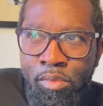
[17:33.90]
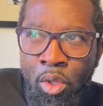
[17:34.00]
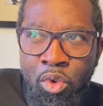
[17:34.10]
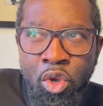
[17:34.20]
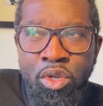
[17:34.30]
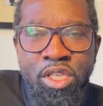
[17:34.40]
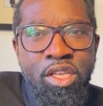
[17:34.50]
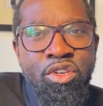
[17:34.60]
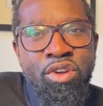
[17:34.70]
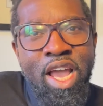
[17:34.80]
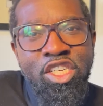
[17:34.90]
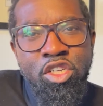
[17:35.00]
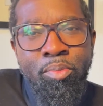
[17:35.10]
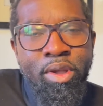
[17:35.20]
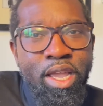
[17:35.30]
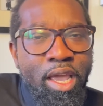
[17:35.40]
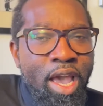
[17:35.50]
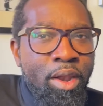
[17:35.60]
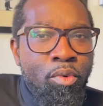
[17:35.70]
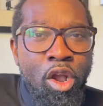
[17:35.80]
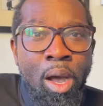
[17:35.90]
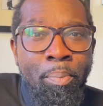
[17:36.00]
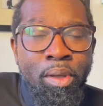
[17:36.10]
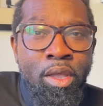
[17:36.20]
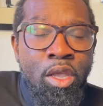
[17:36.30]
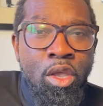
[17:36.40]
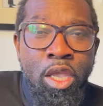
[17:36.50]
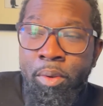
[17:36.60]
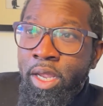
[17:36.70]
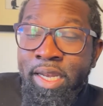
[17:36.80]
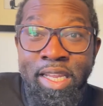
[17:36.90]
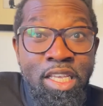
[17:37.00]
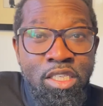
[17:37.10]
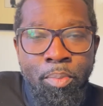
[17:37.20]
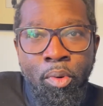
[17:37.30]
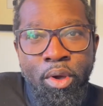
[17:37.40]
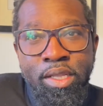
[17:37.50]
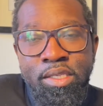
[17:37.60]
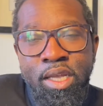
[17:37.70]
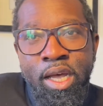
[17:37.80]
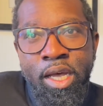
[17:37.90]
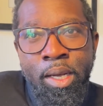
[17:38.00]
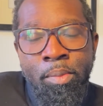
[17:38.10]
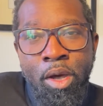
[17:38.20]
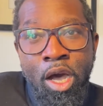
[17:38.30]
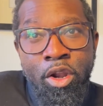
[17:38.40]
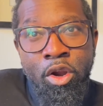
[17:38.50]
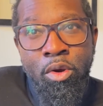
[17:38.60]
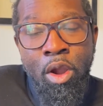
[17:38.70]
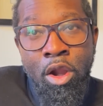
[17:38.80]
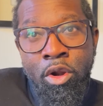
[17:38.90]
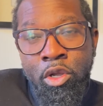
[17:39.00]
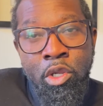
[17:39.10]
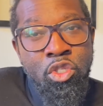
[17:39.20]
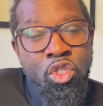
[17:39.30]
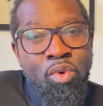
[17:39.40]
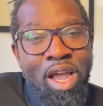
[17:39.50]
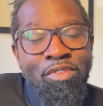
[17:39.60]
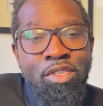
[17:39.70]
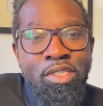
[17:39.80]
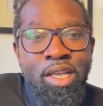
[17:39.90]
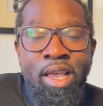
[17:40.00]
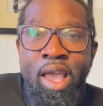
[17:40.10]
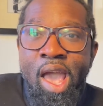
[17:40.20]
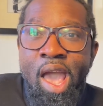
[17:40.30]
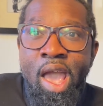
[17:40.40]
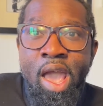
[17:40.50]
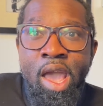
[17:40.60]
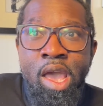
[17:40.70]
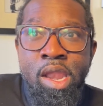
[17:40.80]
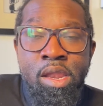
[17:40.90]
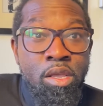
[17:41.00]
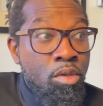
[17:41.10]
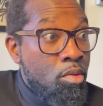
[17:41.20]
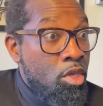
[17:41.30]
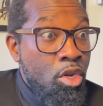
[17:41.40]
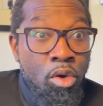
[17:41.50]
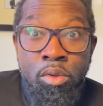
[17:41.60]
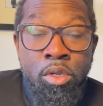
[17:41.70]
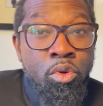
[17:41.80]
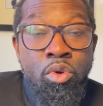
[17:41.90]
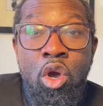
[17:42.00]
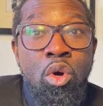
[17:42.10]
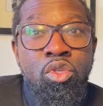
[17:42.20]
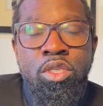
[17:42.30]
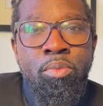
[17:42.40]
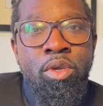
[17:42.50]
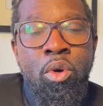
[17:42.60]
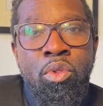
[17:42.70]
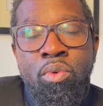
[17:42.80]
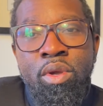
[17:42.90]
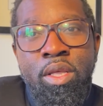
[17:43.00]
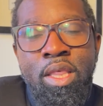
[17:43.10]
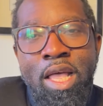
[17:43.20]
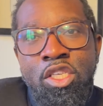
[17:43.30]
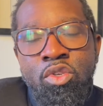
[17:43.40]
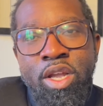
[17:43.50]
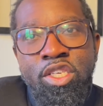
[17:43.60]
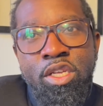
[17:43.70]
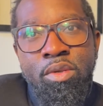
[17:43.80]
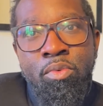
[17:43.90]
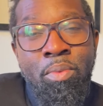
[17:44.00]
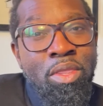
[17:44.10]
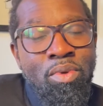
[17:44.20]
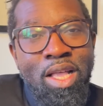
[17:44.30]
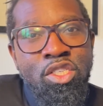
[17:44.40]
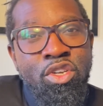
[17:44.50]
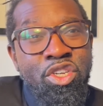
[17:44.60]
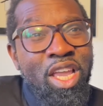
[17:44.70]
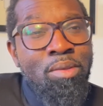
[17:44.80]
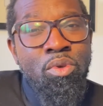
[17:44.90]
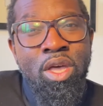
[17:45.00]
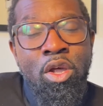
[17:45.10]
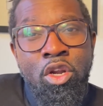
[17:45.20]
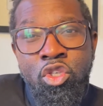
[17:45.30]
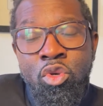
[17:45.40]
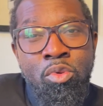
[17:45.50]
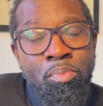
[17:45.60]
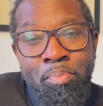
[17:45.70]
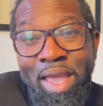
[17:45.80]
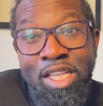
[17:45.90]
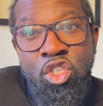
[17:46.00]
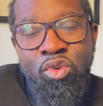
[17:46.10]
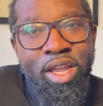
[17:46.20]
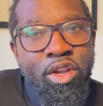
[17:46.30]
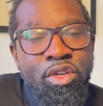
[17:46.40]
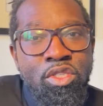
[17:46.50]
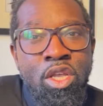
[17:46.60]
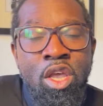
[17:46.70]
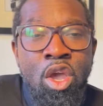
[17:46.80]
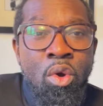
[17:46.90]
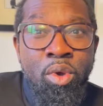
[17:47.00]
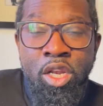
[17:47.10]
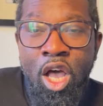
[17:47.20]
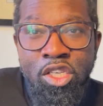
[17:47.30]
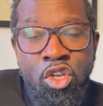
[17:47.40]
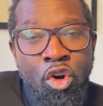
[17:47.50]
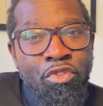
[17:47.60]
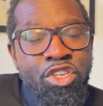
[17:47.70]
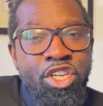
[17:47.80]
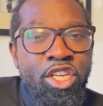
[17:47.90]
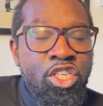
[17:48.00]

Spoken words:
We go into the international break and we're up at least a point on our closest rivals. And, who knows? If we go through that stretch, we went through that stretch of games without our 2 main strikers. We lost Kovacic.